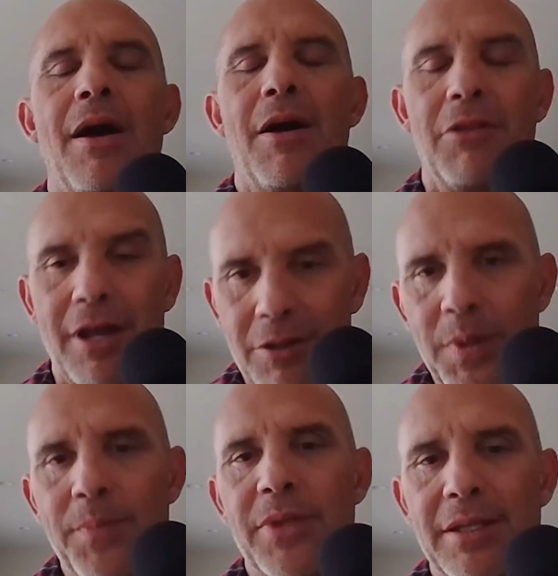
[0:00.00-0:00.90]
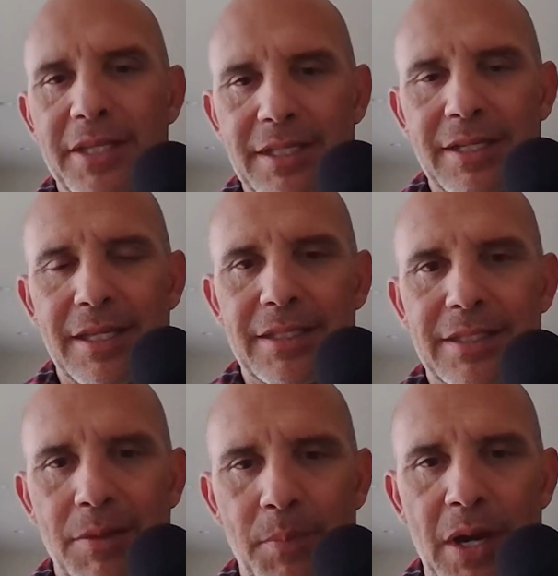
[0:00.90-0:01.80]
A lot of the people that listen to
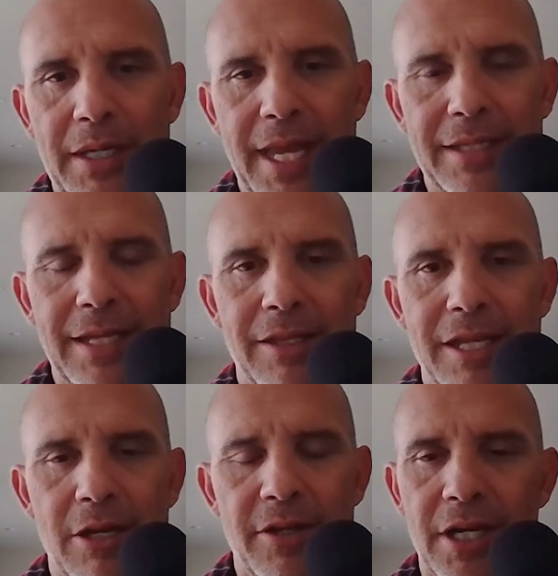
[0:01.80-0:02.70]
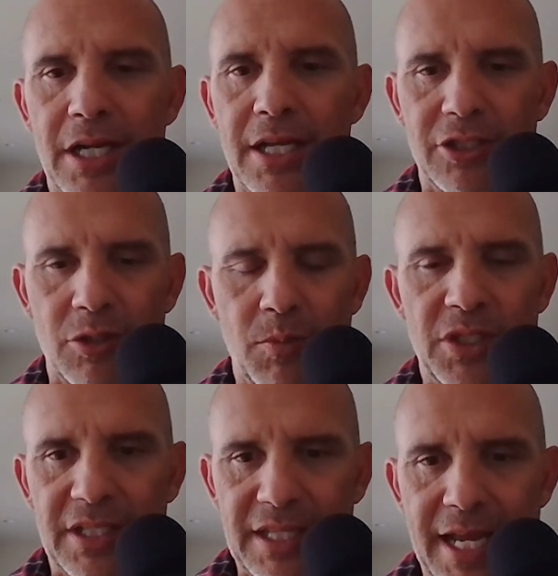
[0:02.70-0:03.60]
this podcast, Anthony, they're in customer
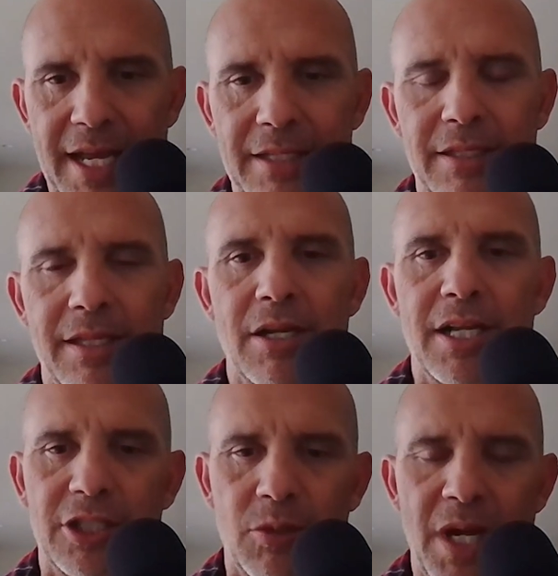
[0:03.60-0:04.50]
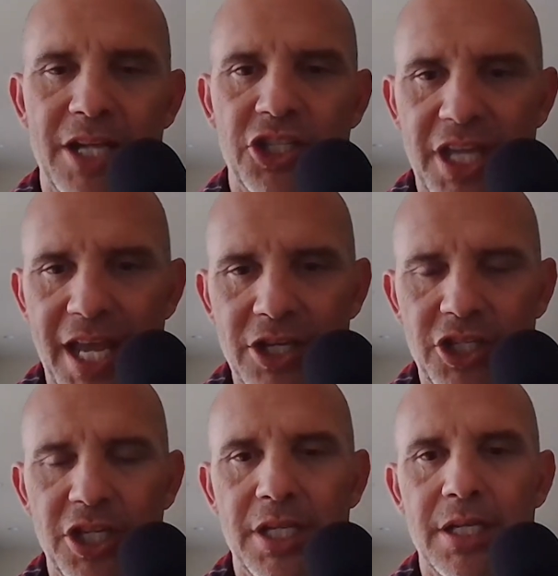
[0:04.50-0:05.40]
success, they're in customer
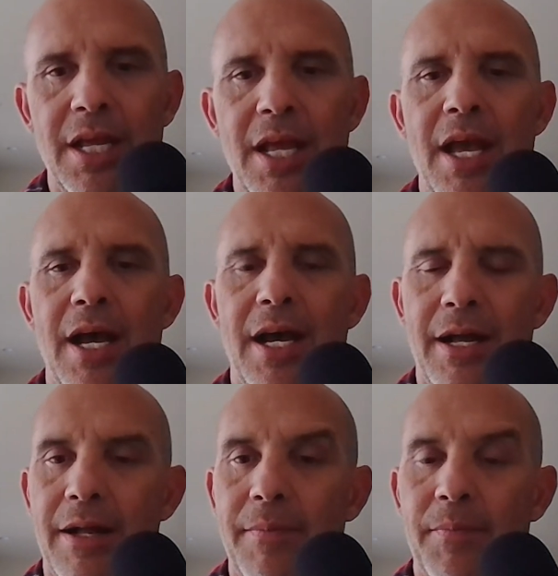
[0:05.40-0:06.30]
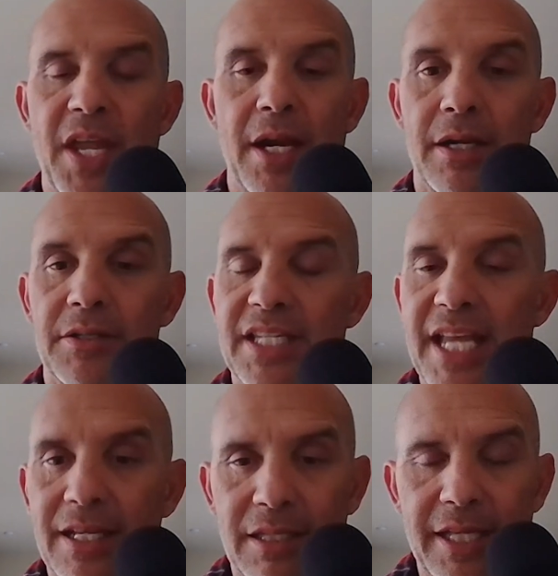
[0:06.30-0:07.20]
education, they're
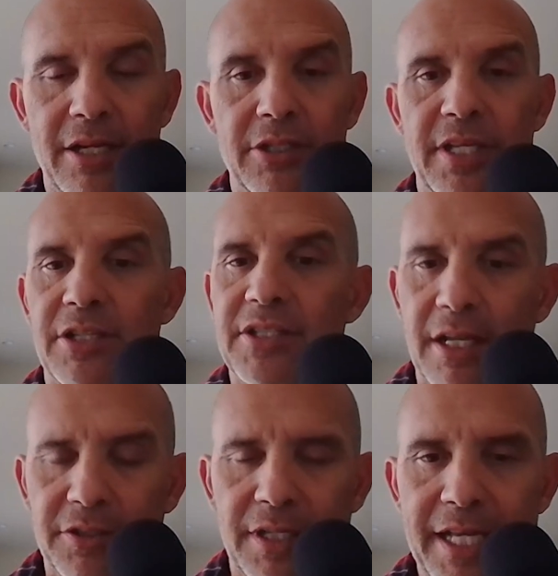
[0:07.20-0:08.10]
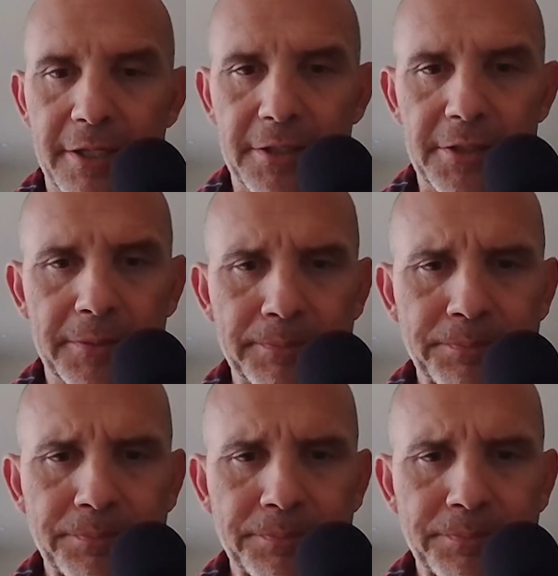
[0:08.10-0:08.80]
CS leaders, they're sales leaders.